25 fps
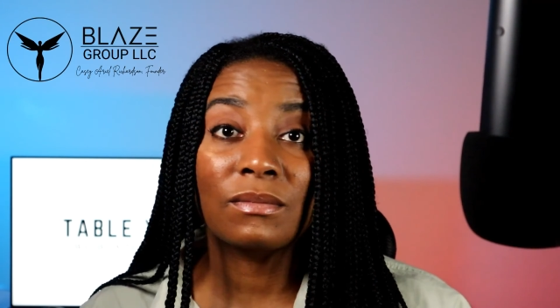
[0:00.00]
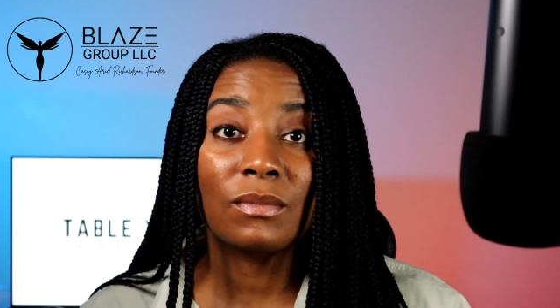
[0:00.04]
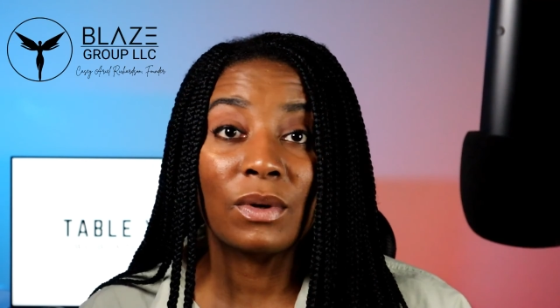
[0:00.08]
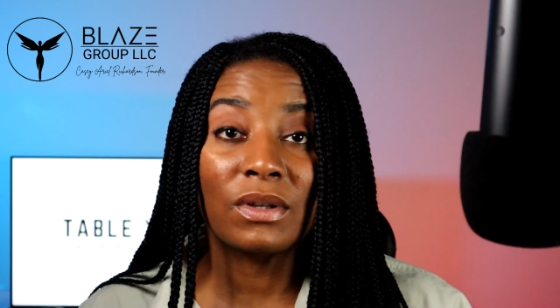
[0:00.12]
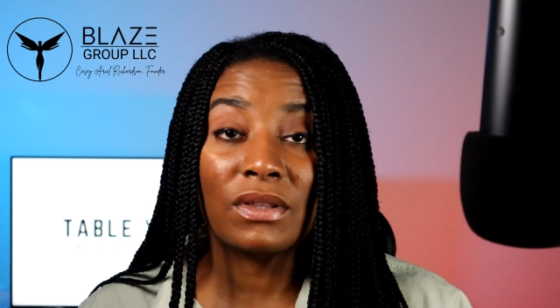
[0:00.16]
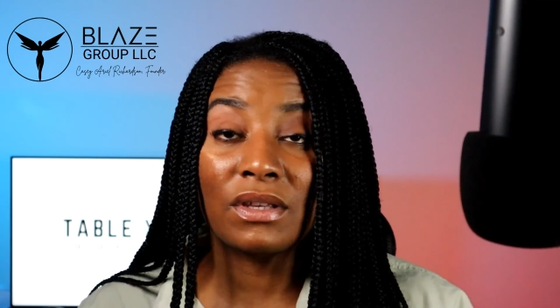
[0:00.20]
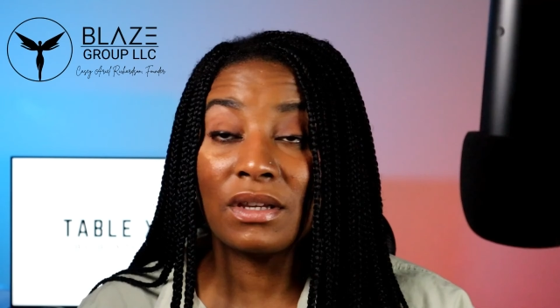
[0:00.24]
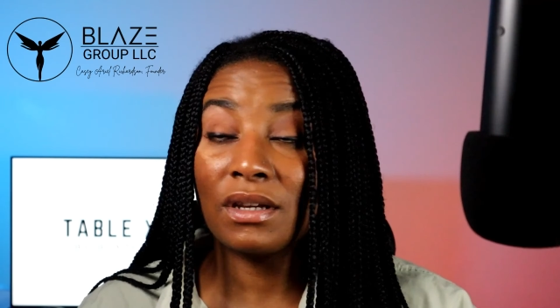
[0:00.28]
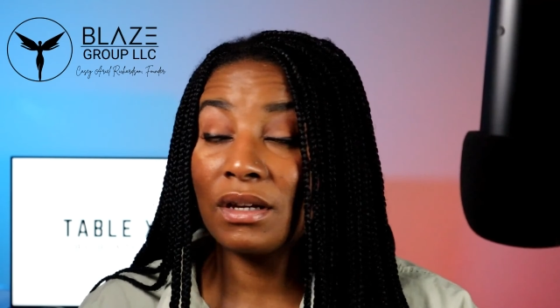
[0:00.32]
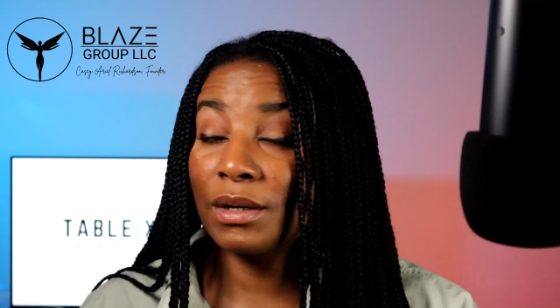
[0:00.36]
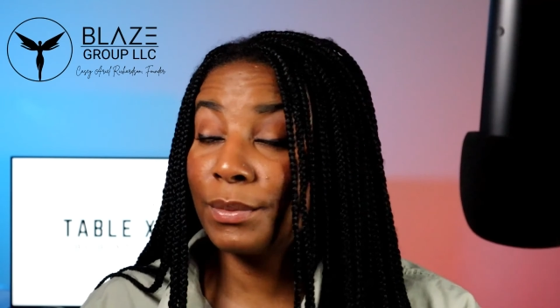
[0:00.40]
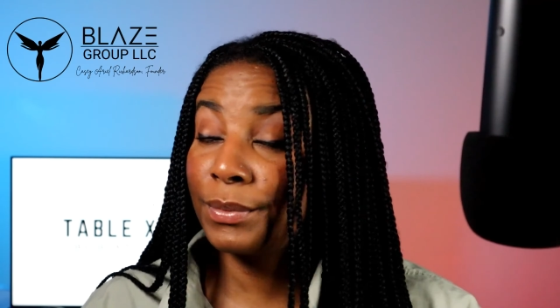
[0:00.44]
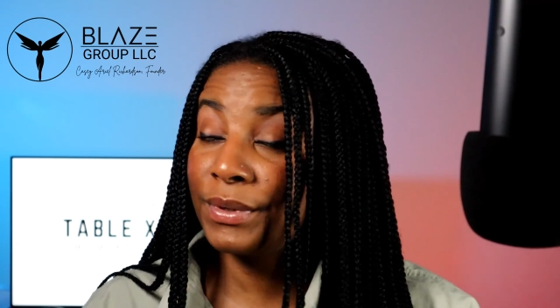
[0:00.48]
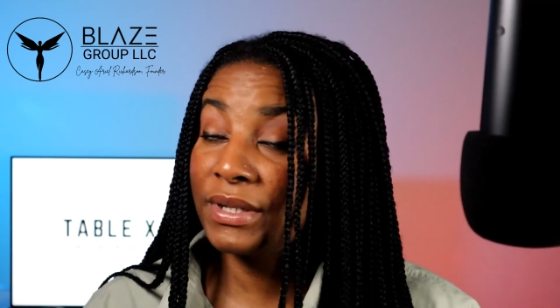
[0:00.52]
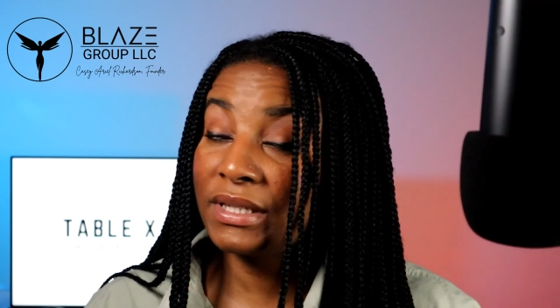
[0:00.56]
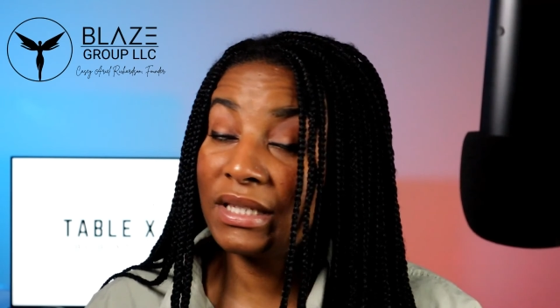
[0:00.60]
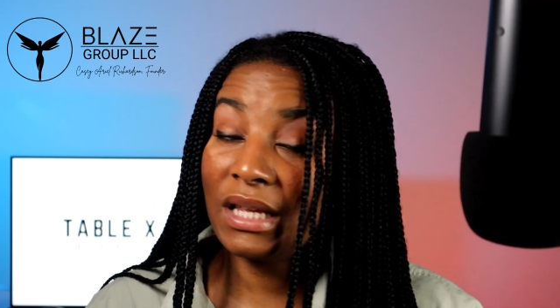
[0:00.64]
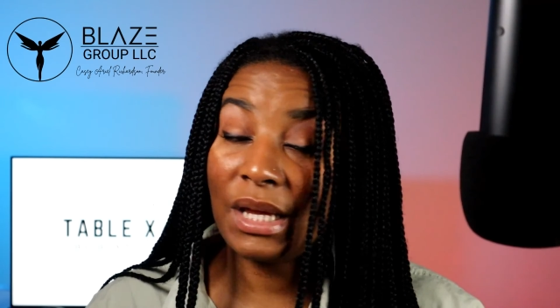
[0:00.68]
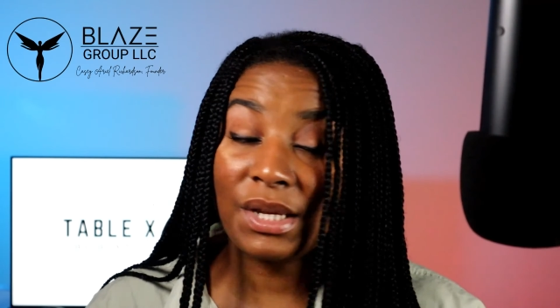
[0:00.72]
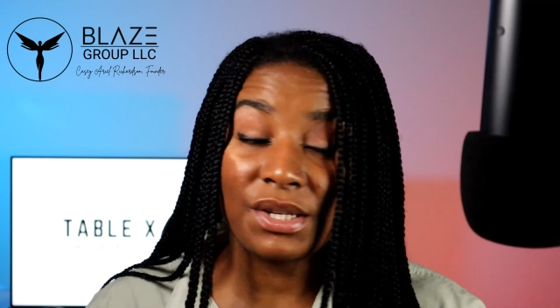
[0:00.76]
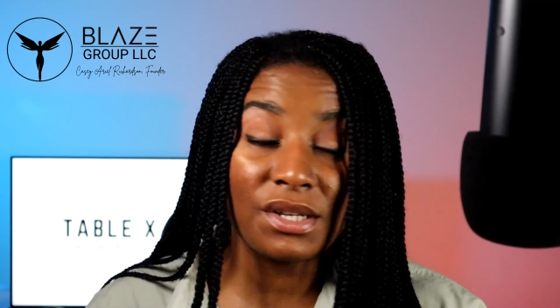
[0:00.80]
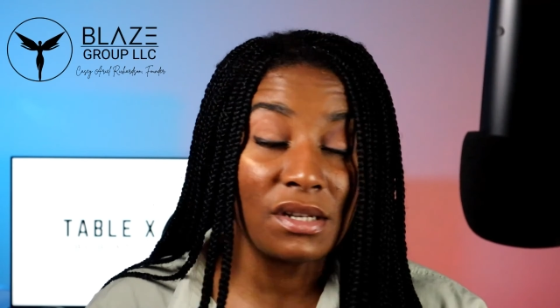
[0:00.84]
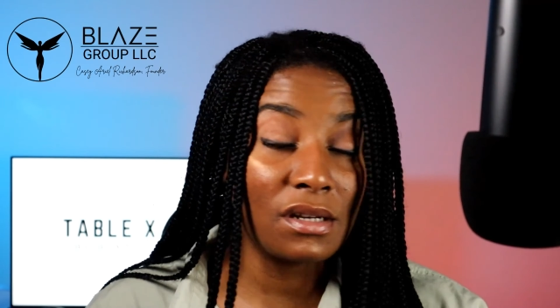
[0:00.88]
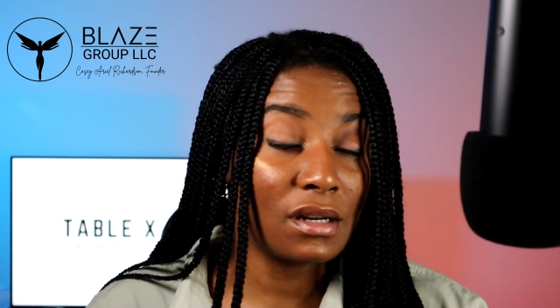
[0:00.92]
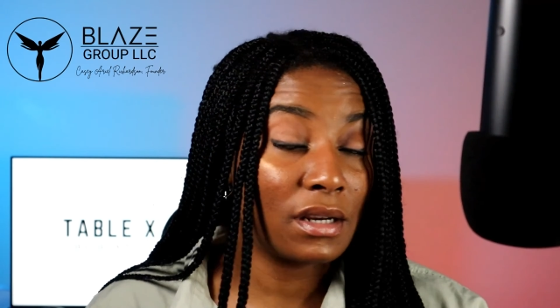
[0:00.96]
whether you're in a
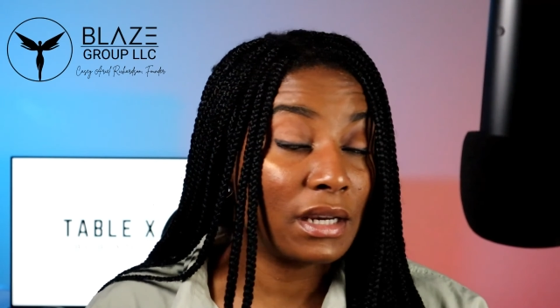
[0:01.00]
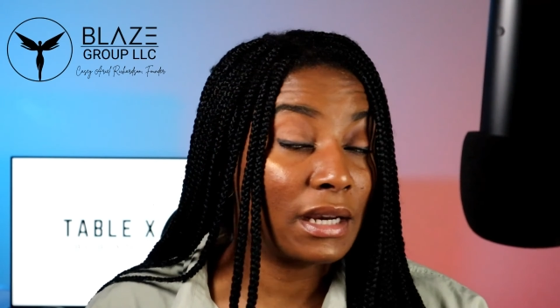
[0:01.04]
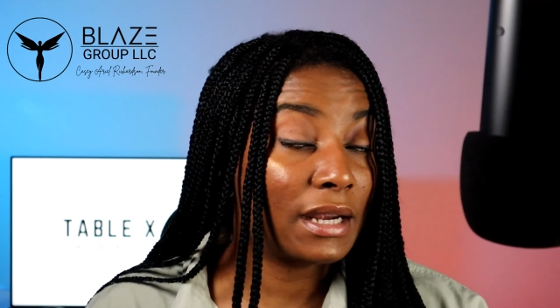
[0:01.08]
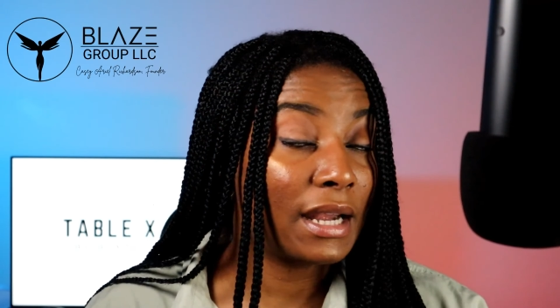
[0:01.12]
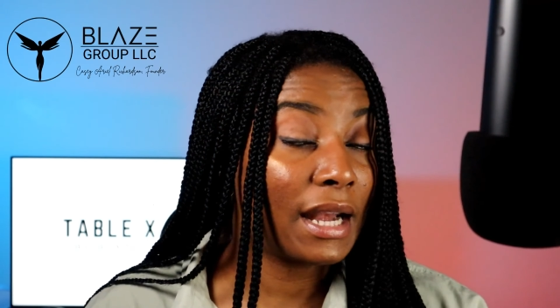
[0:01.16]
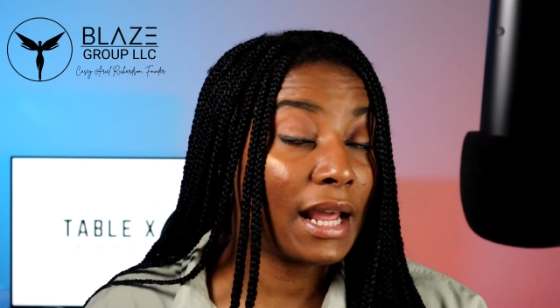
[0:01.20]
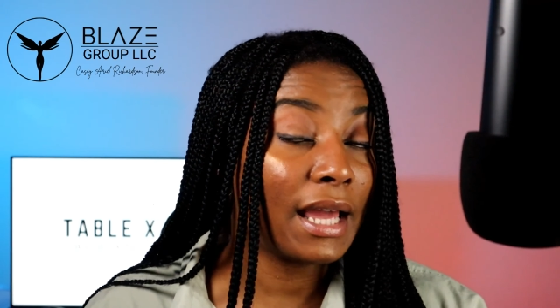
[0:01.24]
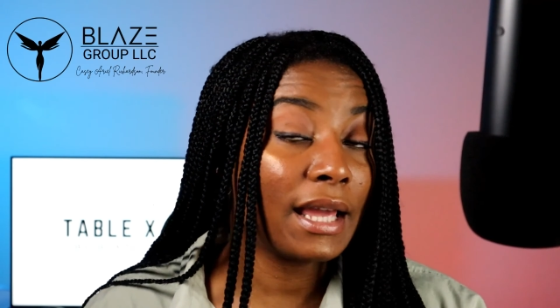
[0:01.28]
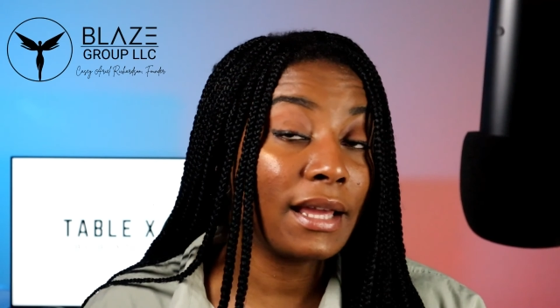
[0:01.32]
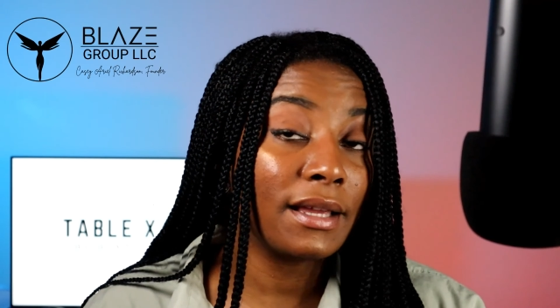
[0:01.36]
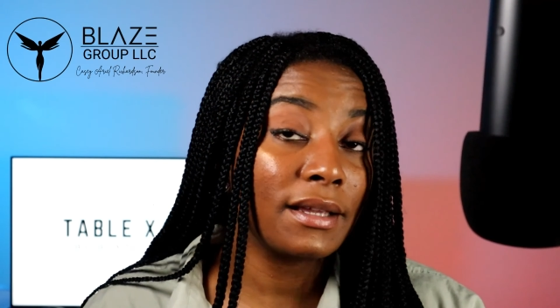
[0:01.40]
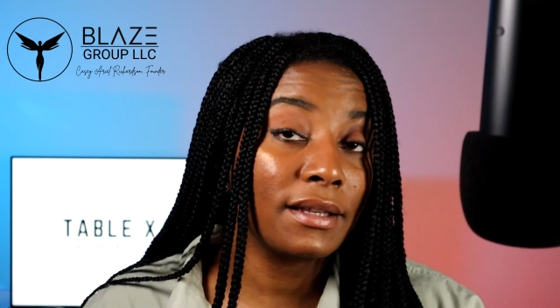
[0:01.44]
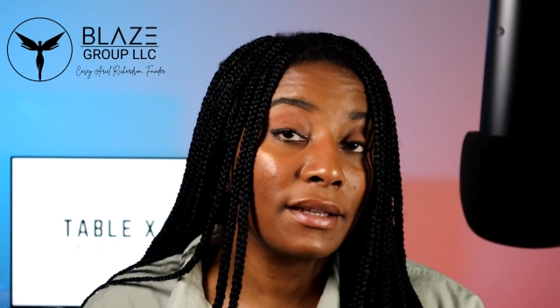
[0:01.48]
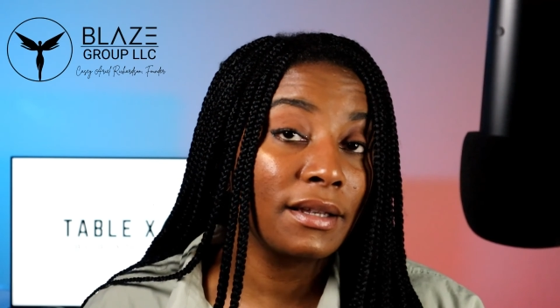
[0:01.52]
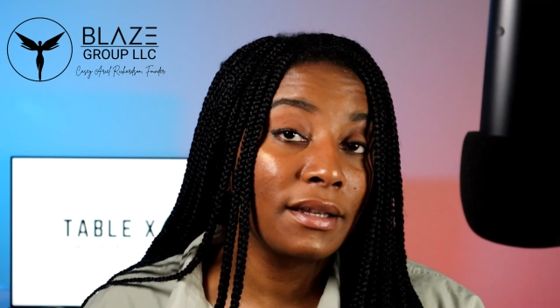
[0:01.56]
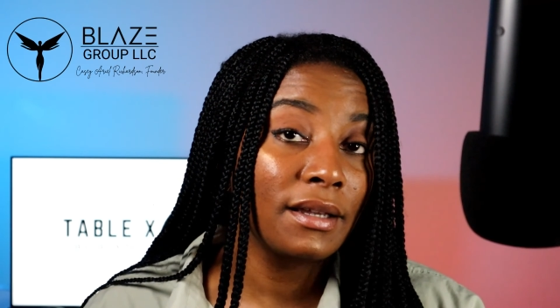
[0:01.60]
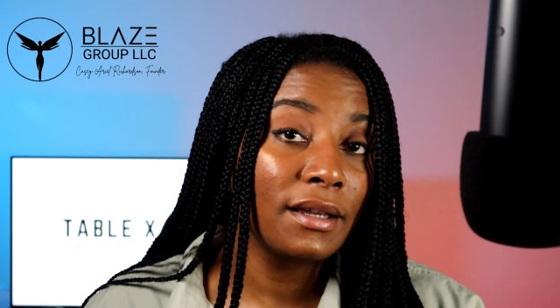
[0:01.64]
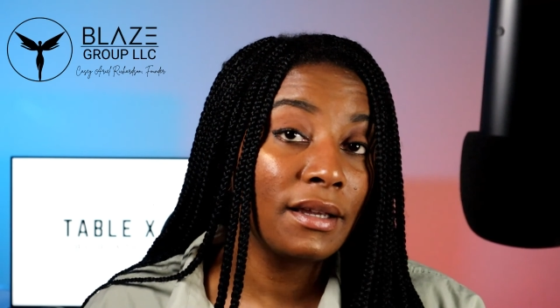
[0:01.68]
recession or you're not,